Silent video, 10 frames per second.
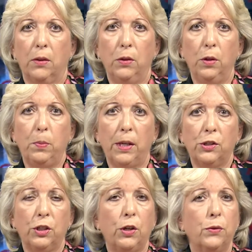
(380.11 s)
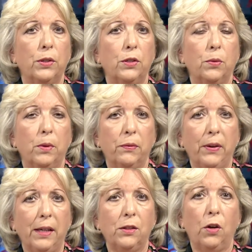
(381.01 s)
The new budget goes into
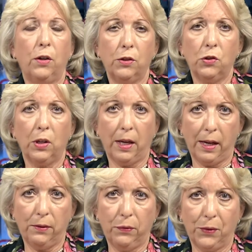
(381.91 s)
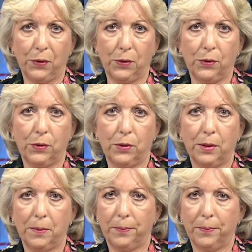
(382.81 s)
effect on July 1st.